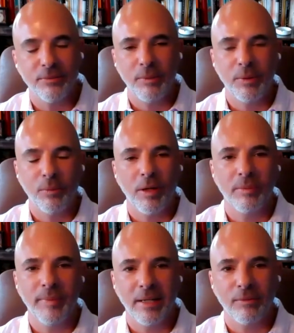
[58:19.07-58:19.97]
we would
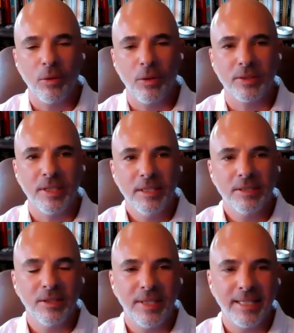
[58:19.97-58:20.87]
welcome that, of course.
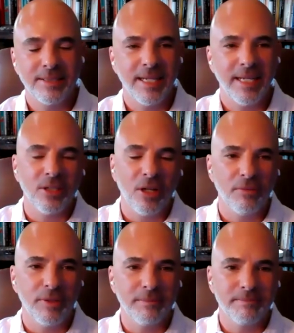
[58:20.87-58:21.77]
So thanks again to all
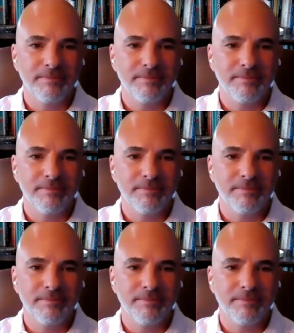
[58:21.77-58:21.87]
of you.